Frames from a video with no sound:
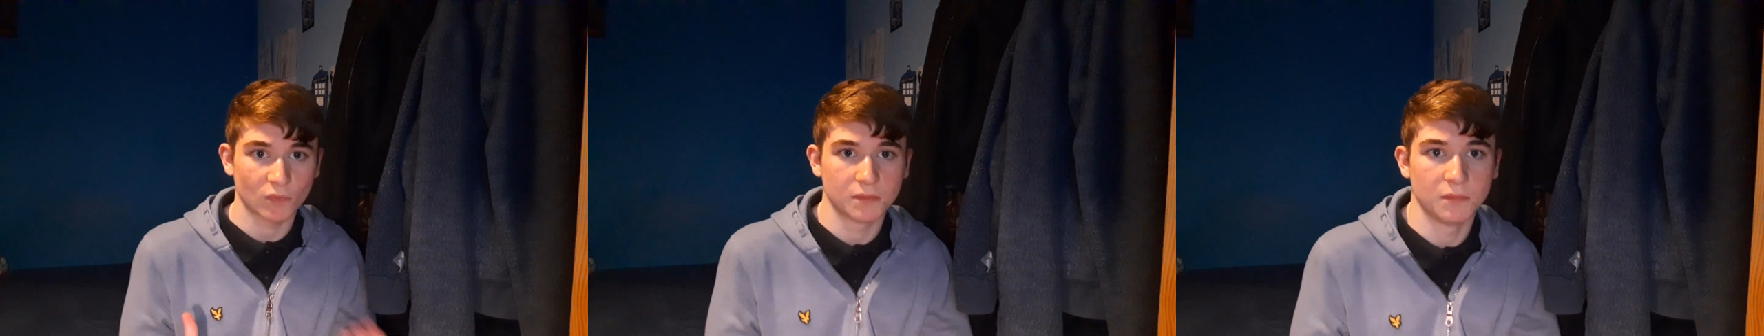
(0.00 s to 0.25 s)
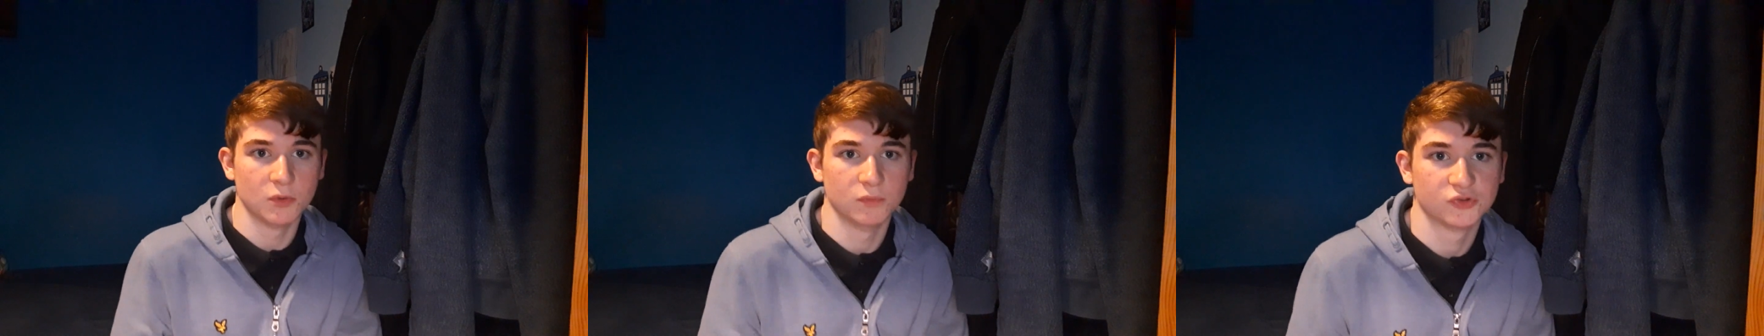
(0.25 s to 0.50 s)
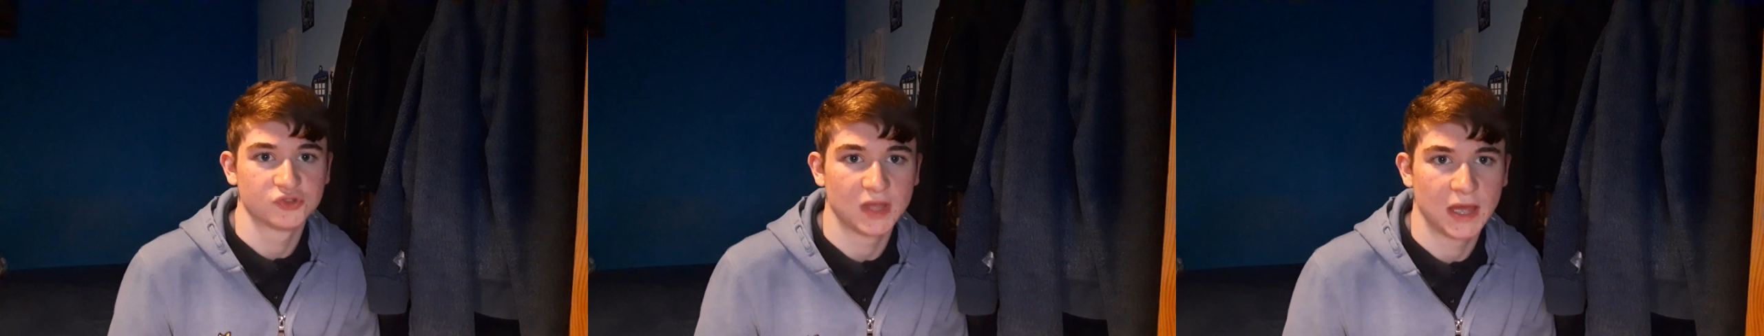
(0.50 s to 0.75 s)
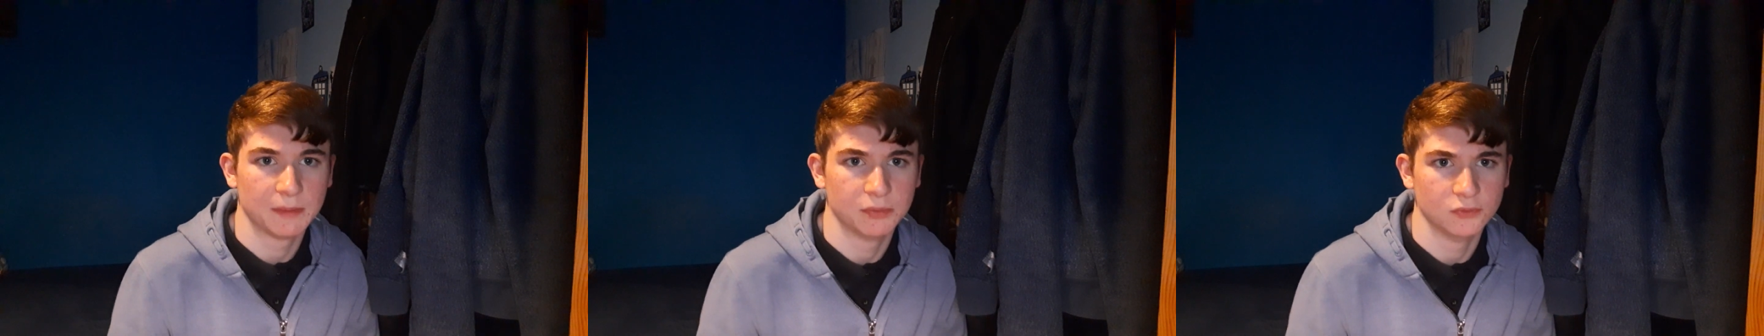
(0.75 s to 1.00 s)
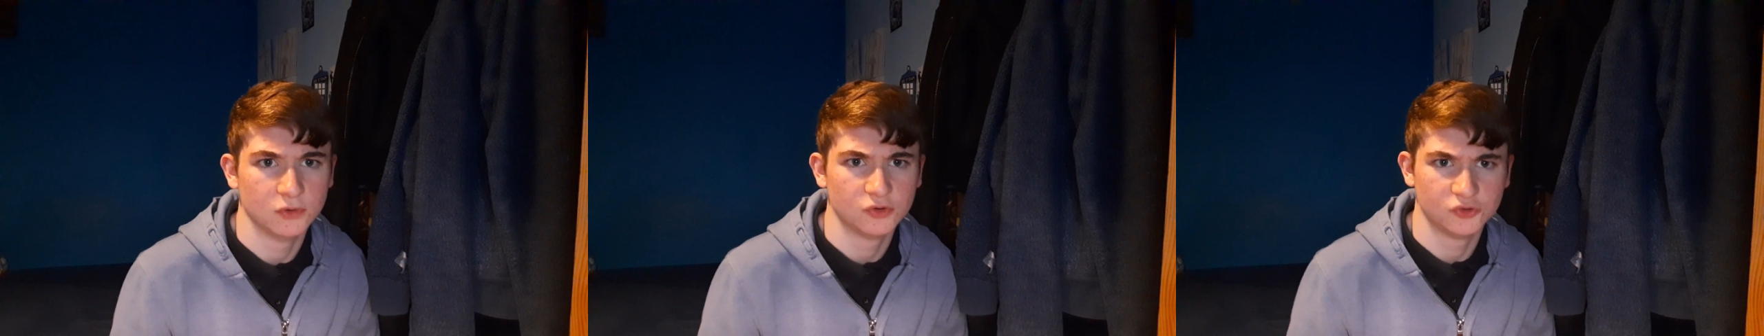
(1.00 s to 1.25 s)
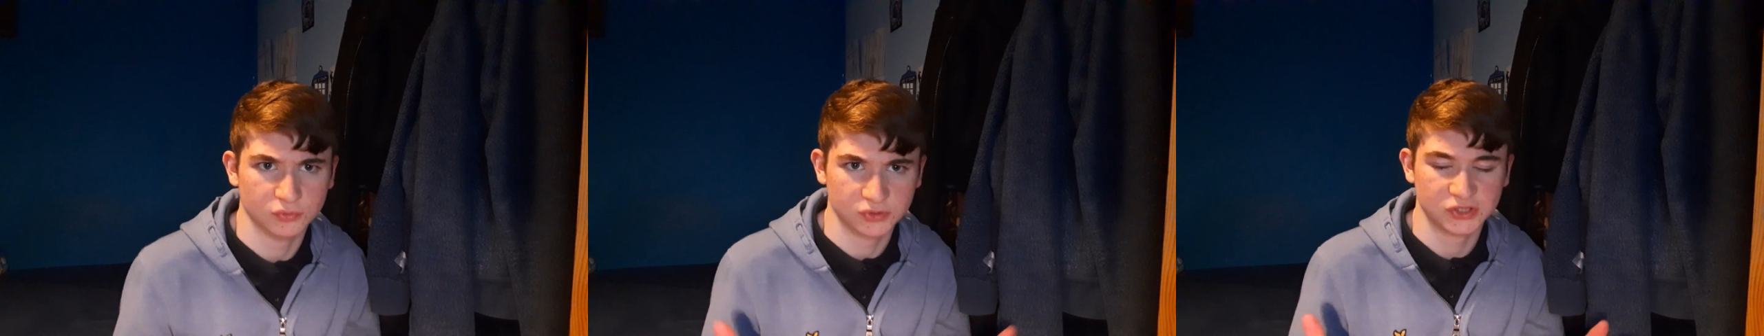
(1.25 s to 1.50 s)
moments that happened
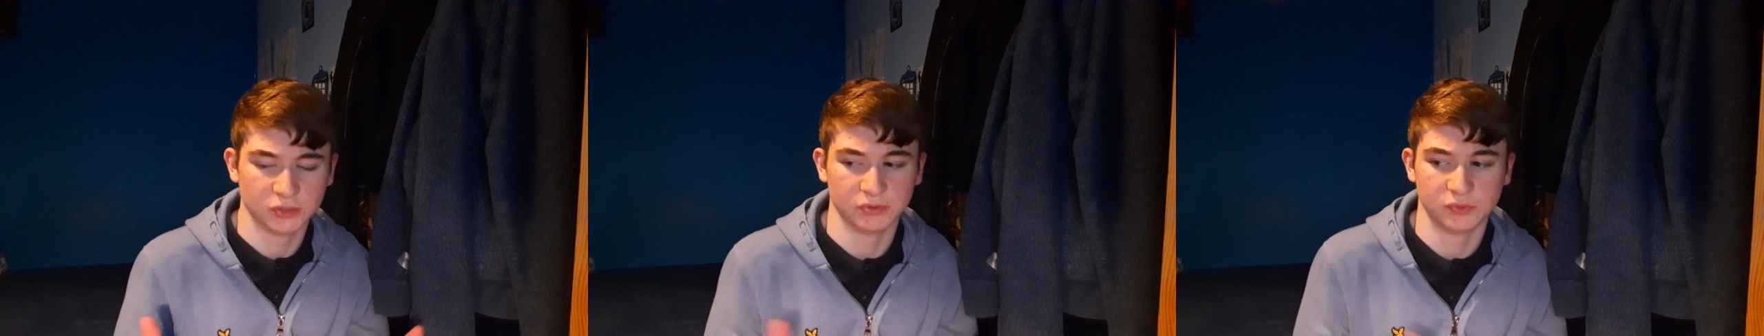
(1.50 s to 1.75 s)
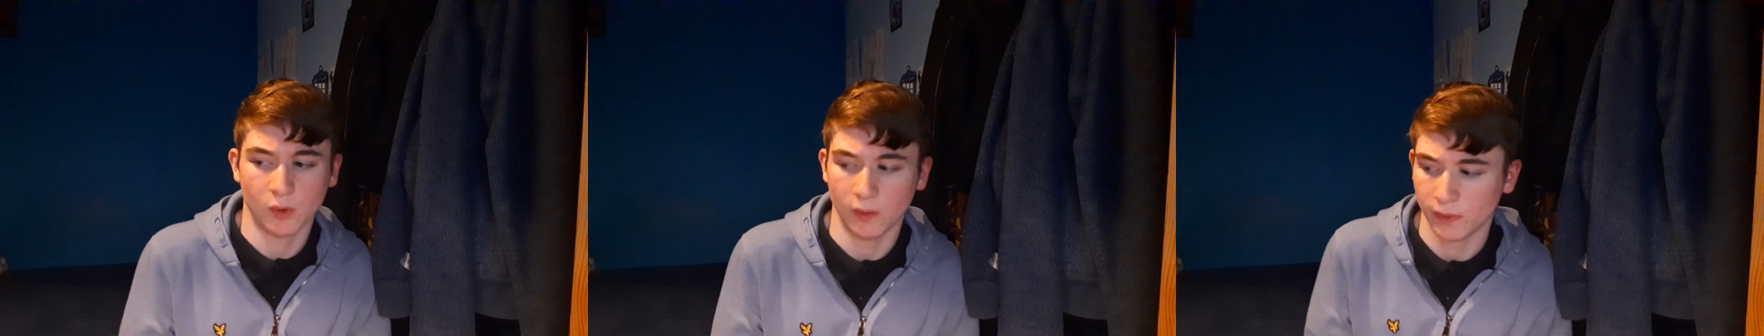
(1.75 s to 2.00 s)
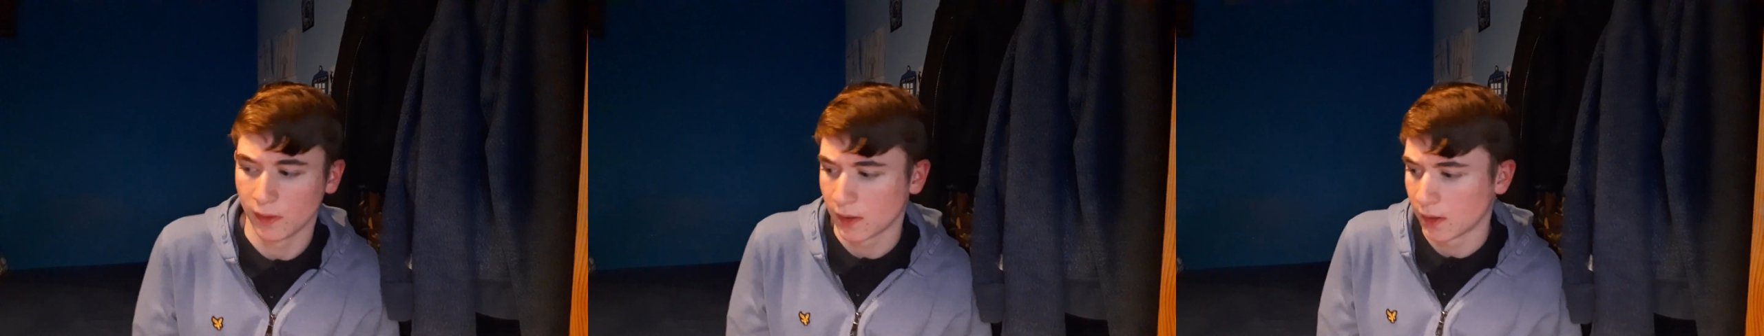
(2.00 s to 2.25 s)
during Series 1.